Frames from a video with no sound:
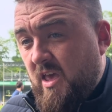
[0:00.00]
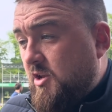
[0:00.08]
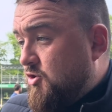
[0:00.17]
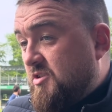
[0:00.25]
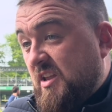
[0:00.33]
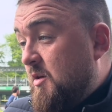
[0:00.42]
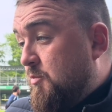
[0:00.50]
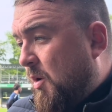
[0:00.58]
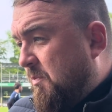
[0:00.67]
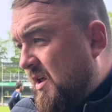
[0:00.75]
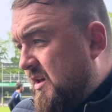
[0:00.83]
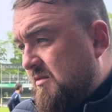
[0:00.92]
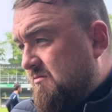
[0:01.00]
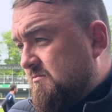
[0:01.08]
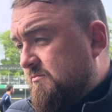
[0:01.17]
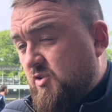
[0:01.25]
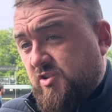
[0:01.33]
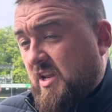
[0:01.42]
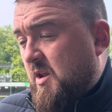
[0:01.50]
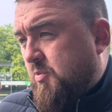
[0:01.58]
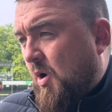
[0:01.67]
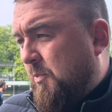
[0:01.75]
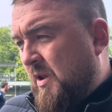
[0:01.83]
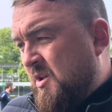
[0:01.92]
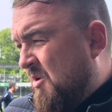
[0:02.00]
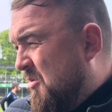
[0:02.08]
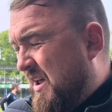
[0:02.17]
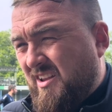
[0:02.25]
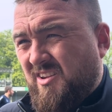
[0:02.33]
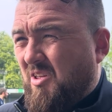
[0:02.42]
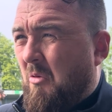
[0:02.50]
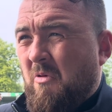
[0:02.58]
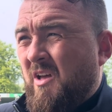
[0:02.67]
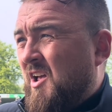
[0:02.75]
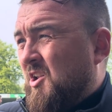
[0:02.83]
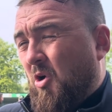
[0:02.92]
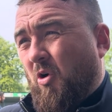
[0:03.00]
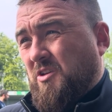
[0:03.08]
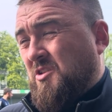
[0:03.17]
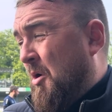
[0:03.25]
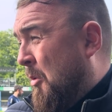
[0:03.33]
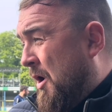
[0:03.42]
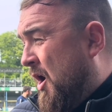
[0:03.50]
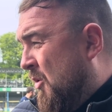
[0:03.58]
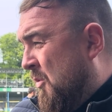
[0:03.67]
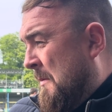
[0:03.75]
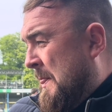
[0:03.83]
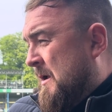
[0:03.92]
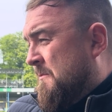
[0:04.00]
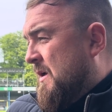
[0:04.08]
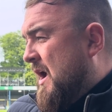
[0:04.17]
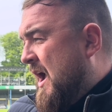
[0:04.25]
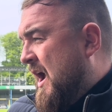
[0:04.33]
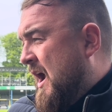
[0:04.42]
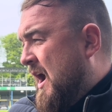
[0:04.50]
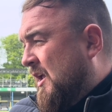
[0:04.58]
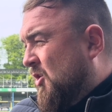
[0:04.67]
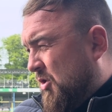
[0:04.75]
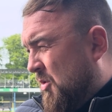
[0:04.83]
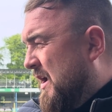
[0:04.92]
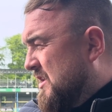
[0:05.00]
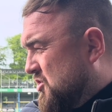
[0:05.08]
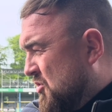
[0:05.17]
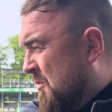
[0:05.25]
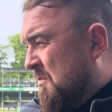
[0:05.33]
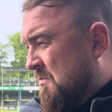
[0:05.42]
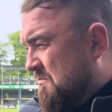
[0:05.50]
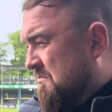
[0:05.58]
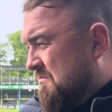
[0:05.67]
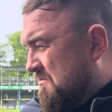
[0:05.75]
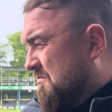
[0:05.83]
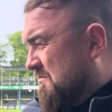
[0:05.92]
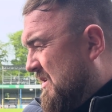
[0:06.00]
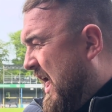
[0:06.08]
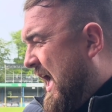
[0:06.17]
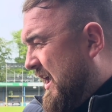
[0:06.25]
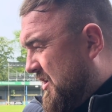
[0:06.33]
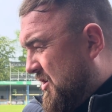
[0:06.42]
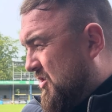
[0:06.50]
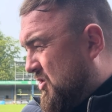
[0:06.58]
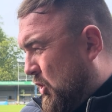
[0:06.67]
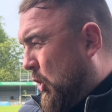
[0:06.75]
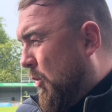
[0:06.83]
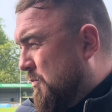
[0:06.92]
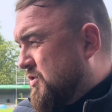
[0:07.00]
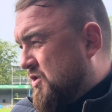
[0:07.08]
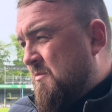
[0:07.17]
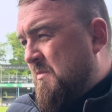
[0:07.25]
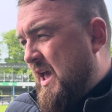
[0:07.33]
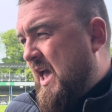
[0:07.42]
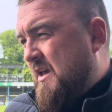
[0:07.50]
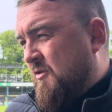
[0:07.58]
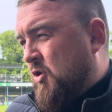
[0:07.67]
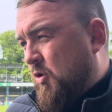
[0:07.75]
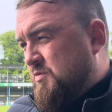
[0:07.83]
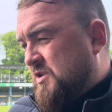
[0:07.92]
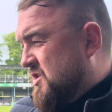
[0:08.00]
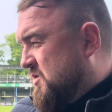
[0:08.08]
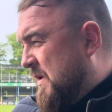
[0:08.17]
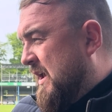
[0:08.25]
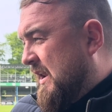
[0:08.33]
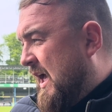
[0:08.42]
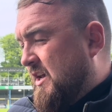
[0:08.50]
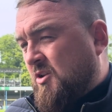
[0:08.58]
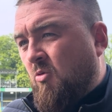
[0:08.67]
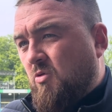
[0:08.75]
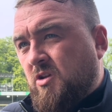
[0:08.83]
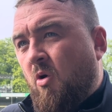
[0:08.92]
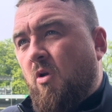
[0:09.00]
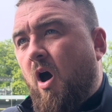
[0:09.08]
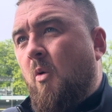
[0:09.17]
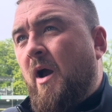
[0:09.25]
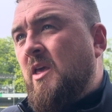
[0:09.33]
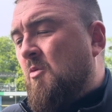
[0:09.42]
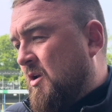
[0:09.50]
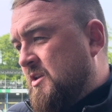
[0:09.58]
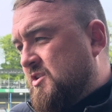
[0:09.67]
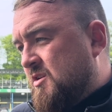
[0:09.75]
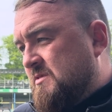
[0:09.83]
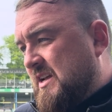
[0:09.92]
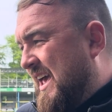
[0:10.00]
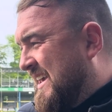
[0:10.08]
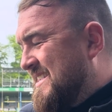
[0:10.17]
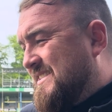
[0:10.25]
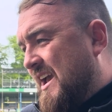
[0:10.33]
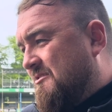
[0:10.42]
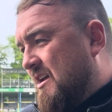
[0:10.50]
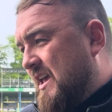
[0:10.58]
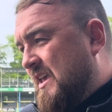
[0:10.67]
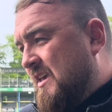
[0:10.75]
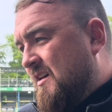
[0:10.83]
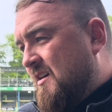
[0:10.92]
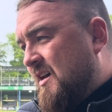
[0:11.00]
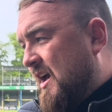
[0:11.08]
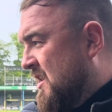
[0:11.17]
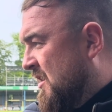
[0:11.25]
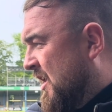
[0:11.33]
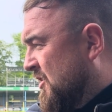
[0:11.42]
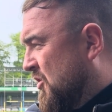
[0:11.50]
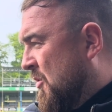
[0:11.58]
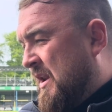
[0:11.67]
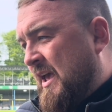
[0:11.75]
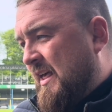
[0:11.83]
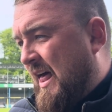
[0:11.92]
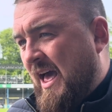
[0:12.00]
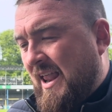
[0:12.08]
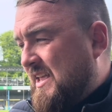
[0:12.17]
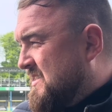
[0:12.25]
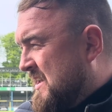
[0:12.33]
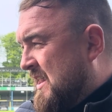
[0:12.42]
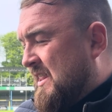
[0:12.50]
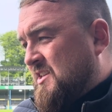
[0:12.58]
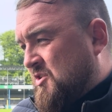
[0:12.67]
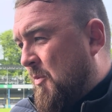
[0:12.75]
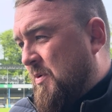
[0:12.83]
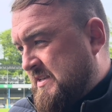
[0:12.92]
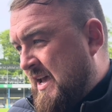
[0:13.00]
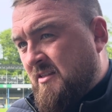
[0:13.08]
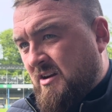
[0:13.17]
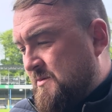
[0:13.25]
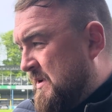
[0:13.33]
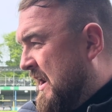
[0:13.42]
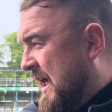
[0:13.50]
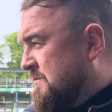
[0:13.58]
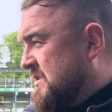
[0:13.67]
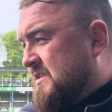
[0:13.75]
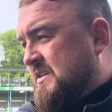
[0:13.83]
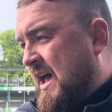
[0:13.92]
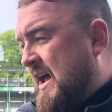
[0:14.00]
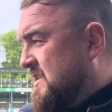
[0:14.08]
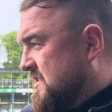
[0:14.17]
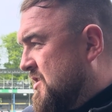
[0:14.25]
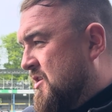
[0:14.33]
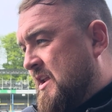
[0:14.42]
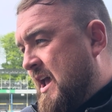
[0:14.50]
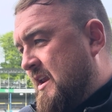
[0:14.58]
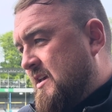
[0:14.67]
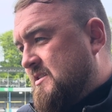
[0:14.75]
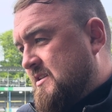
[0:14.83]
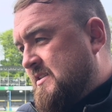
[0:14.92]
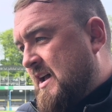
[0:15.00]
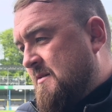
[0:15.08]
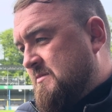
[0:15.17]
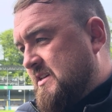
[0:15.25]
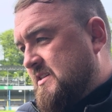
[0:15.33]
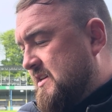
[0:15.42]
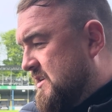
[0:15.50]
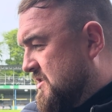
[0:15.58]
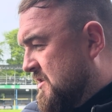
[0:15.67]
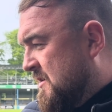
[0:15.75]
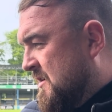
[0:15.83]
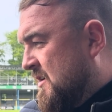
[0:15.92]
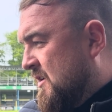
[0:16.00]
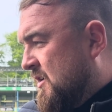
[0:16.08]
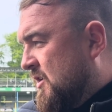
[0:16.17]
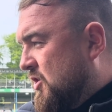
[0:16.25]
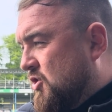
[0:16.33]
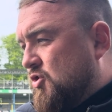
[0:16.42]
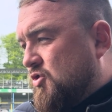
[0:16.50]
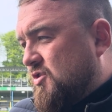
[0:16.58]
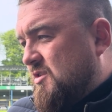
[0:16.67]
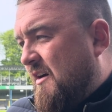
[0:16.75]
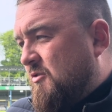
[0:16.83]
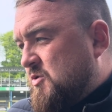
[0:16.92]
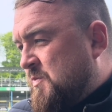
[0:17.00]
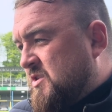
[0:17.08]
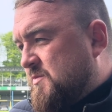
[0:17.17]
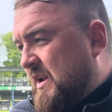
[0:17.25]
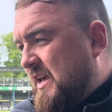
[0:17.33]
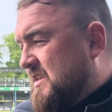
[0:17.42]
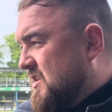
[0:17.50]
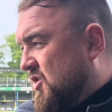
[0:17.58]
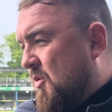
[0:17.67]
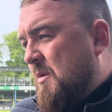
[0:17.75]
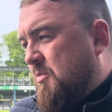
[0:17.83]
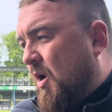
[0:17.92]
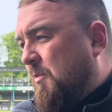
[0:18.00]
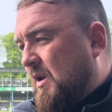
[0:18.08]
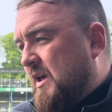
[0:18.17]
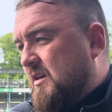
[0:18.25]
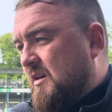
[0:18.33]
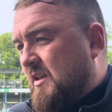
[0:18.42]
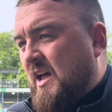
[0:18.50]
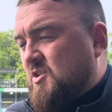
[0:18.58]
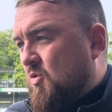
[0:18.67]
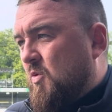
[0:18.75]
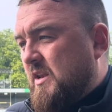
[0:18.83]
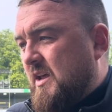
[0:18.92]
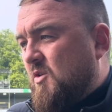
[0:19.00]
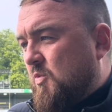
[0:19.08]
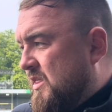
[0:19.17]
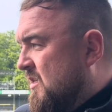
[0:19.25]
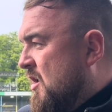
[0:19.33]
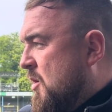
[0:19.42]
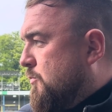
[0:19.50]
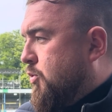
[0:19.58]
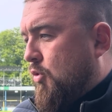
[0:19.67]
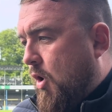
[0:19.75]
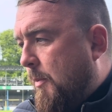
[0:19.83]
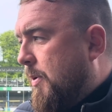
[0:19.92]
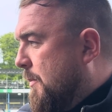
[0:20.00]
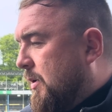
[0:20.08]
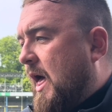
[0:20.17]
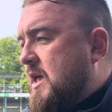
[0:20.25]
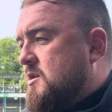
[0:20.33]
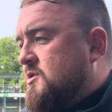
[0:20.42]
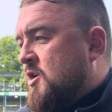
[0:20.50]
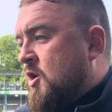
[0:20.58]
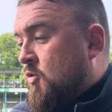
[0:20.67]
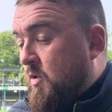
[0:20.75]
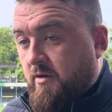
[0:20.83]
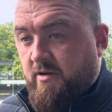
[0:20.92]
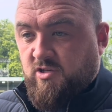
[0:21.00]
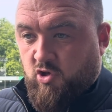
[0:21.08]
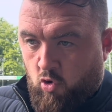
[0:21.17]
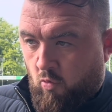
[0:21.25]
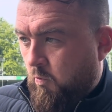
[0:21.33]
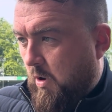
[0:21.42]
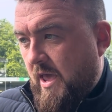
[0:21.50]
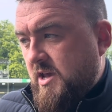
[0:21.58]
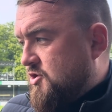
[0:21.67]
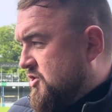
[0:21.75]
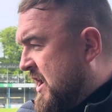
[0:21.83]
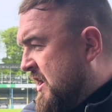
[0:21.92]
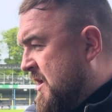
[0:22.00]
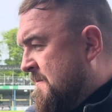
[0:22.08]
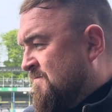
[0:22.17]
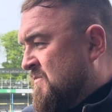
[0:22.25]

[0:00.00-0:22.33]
Yeah, just did it properly. And you owe that. And you don't owe. The way some like clubs can behave and clubs can speak, like you don't owe anyone in terms of like integrity and doing it. Like let's not pretend there hasn't been an absence of that in certain areas at times this season. You have a responsibility to do it properly, and that's what we did with proper players. Whether it's the young players trying to